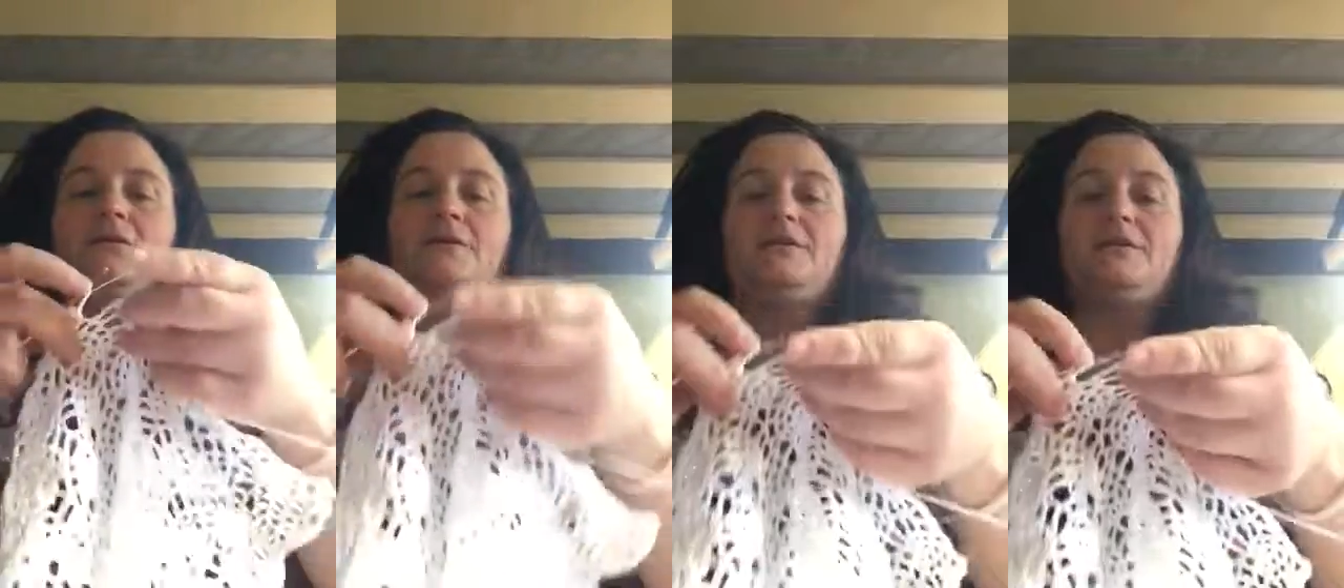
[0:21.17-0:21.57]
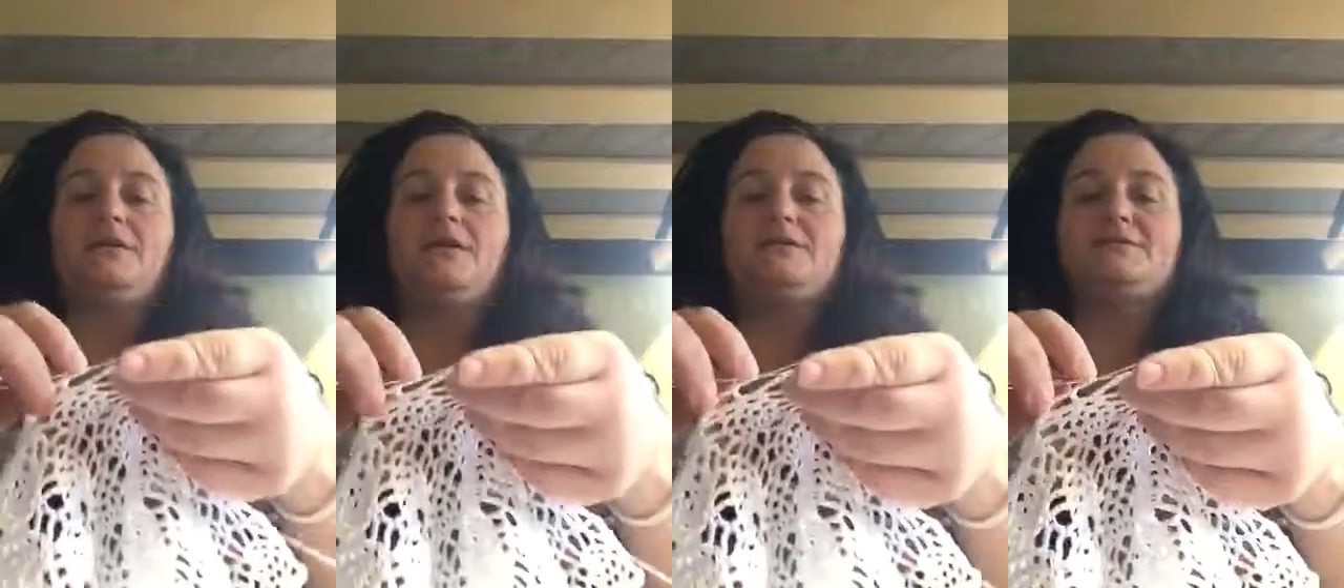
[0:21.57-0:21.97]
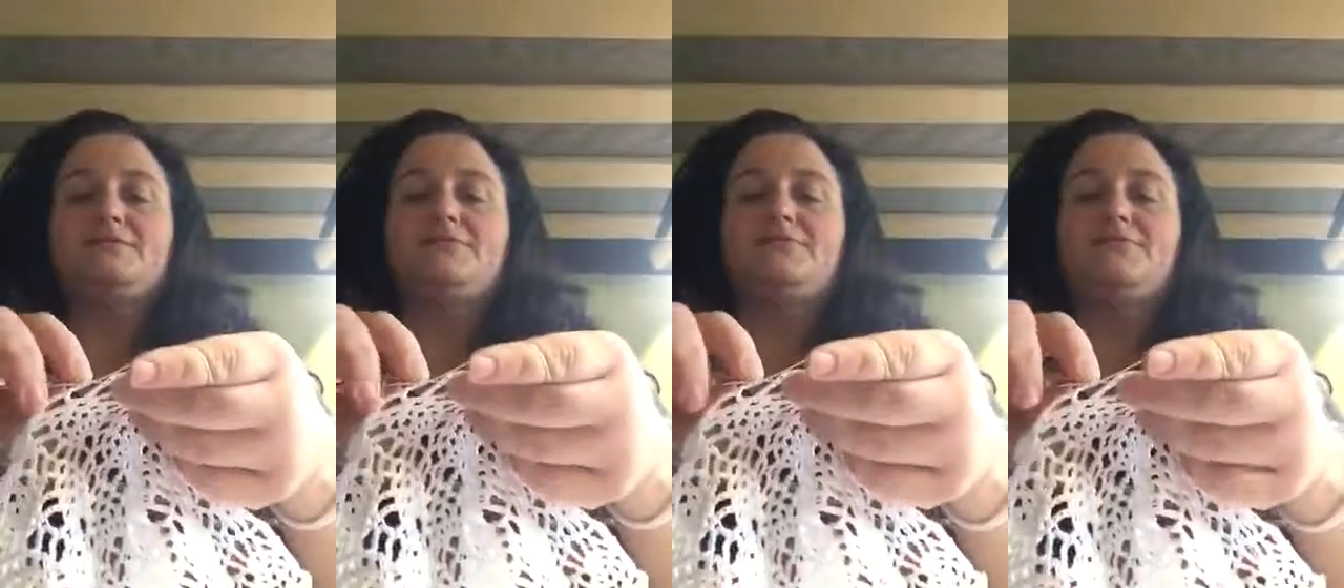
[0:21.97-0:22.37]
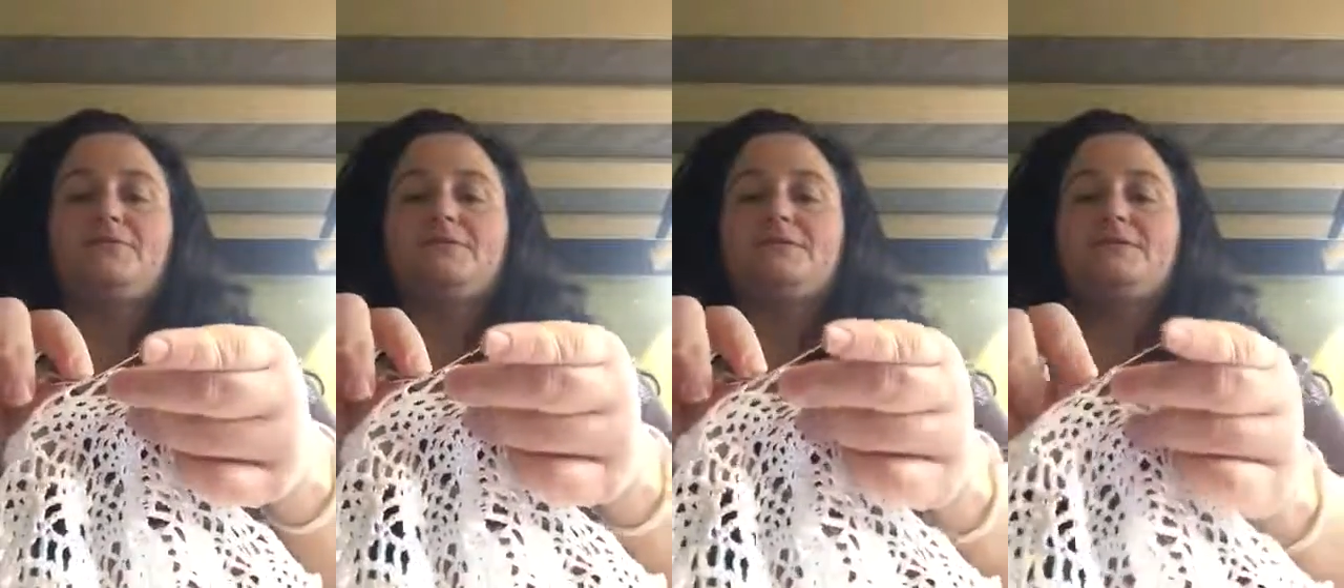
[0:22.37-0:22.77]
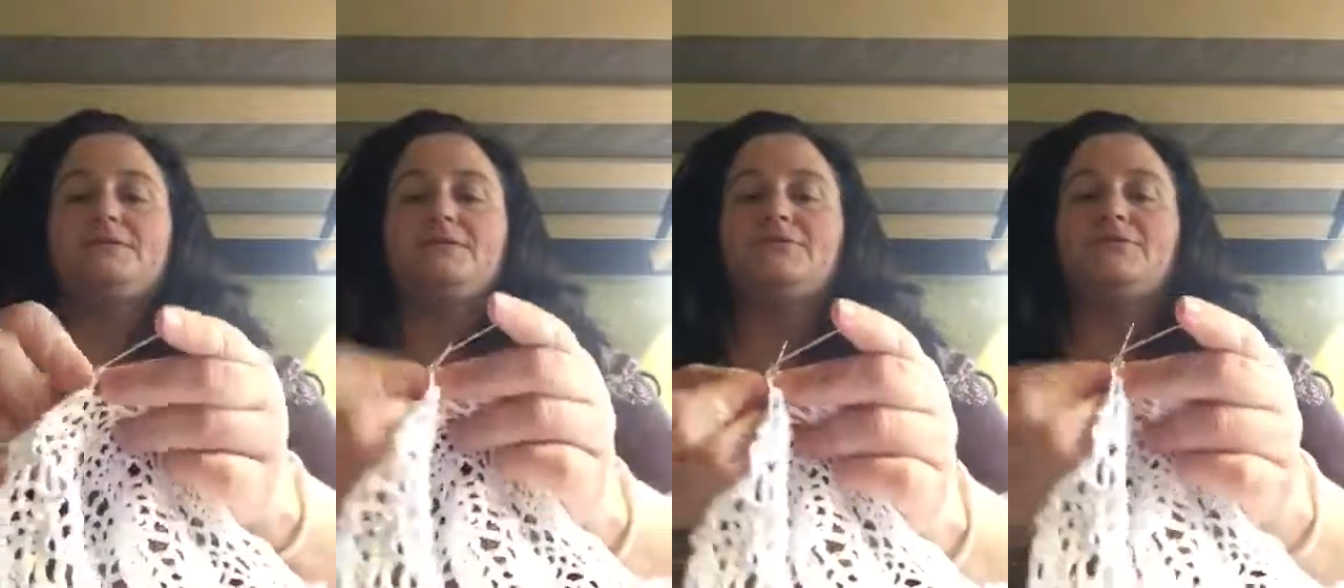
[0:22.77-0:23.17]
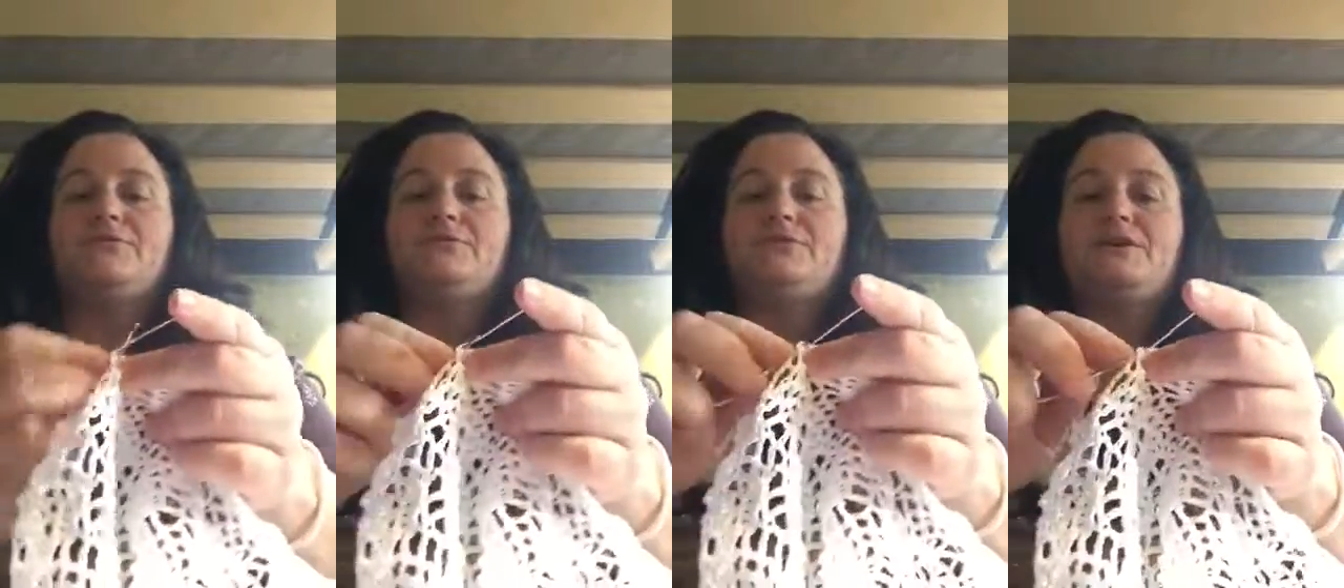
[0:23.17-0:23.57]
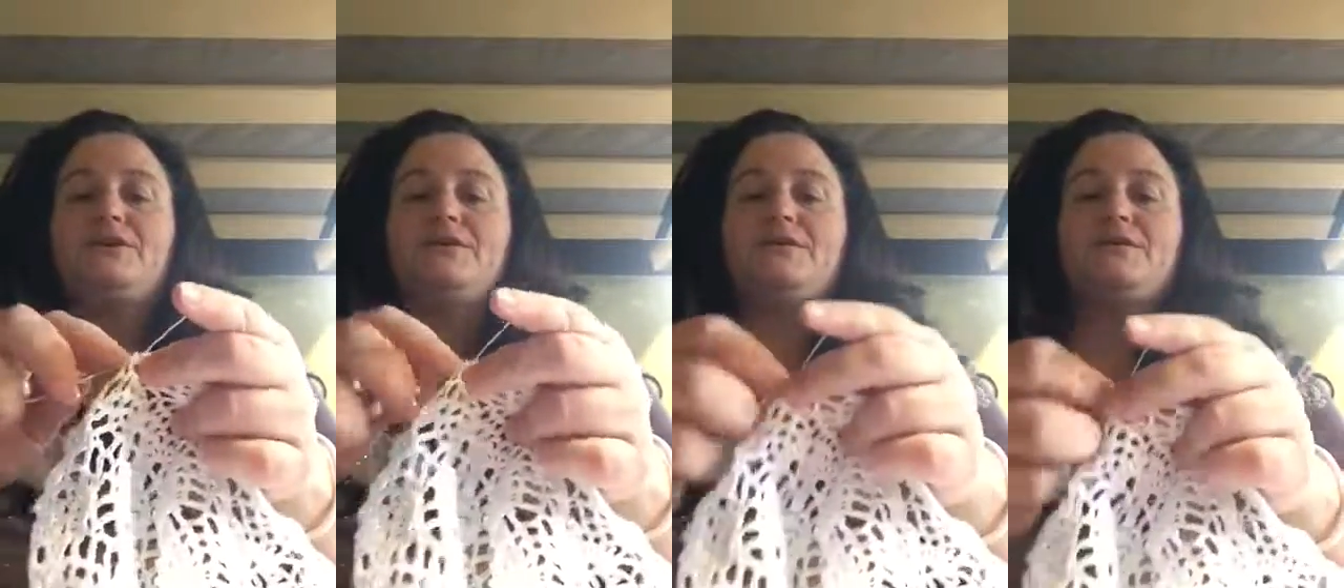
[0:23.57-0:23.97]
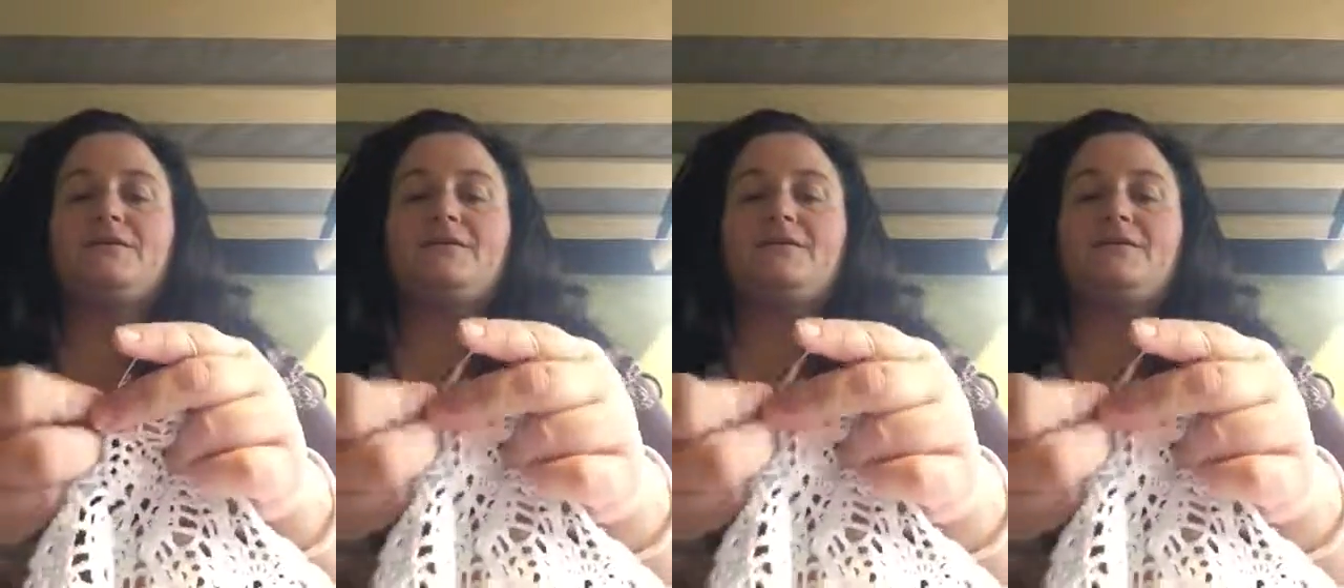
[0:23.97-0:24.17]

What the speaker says: and then lots of single crochet,